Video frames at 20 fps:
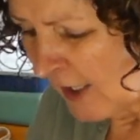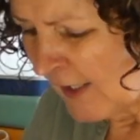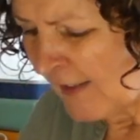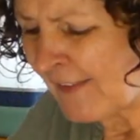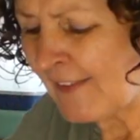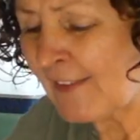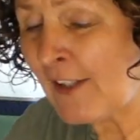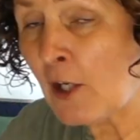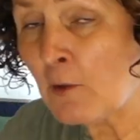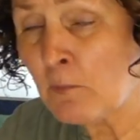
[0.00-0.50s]

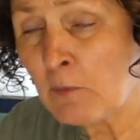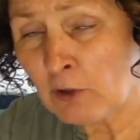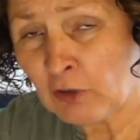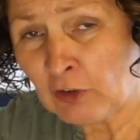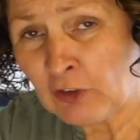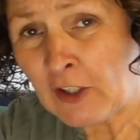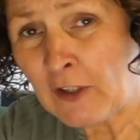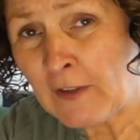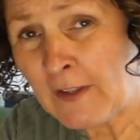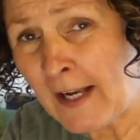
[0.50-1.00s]
So much
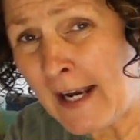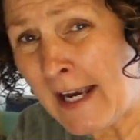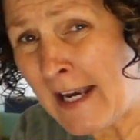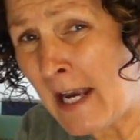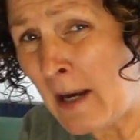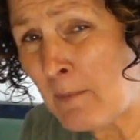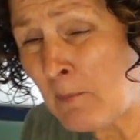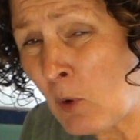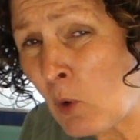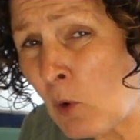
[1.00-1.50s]
so that I
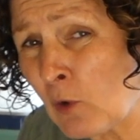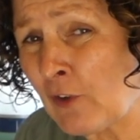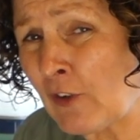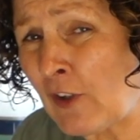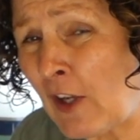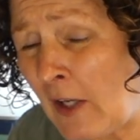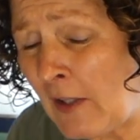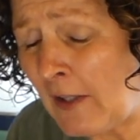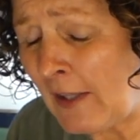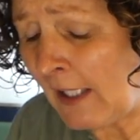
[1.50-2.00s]
am
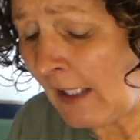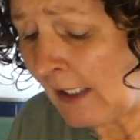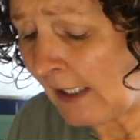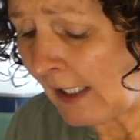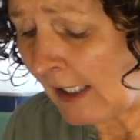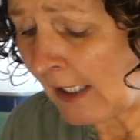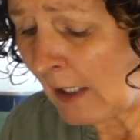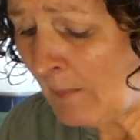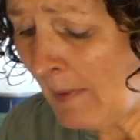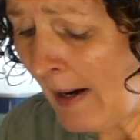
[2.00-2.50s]
also
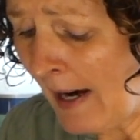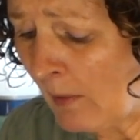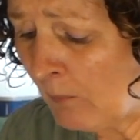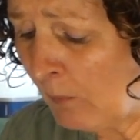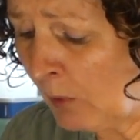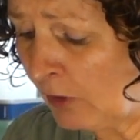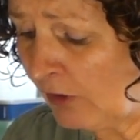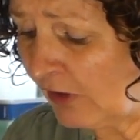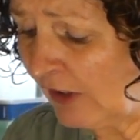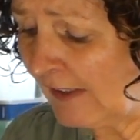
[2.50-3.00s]
thinking about
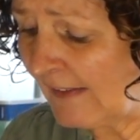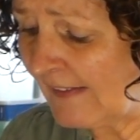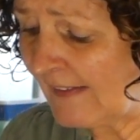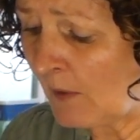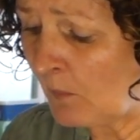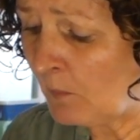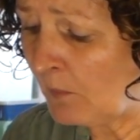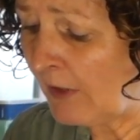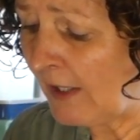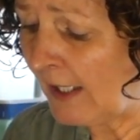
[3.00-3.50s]
putting
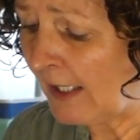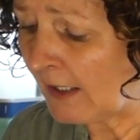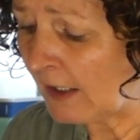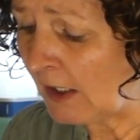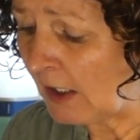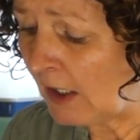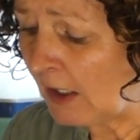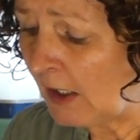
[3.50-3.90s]
something,